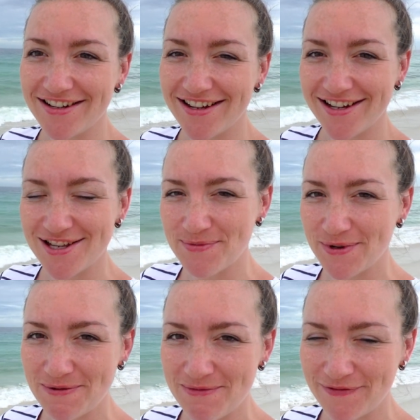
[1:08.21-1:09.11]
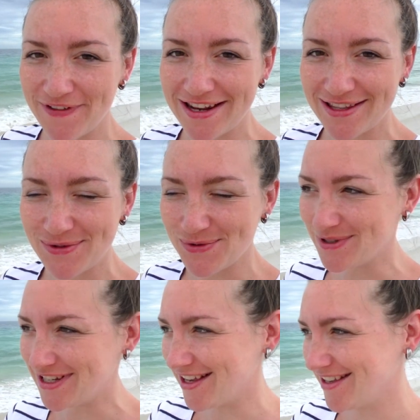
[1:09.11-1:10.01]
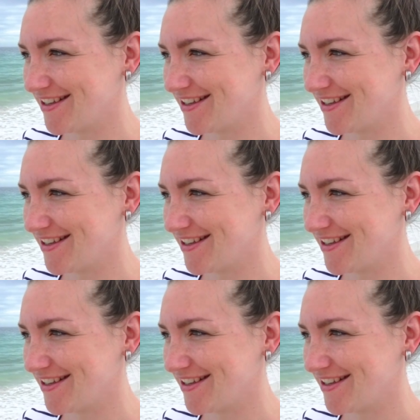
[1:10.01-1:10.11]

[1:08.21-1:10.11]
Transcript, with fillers: nice putting my feet in the water.